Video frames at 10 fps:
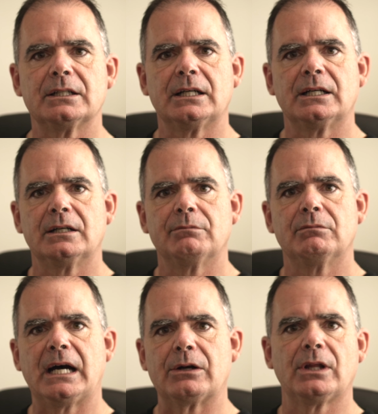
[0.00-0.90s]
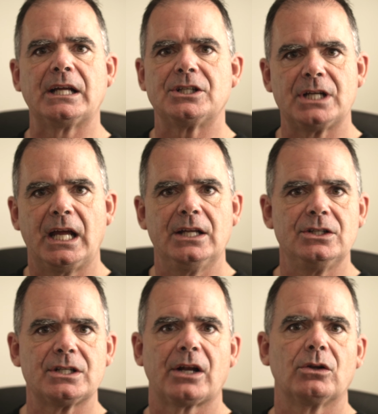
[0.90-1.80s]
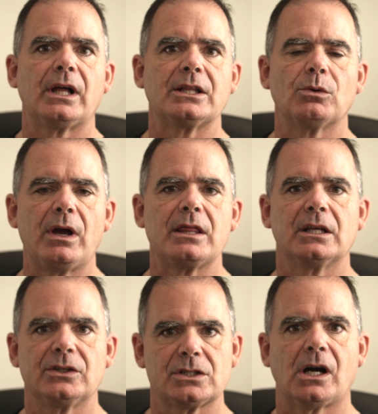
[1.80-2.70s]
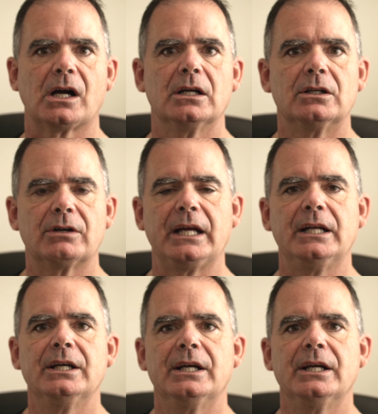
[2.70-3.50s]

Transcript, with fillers: I don't like change, and I don't like the way things are, right?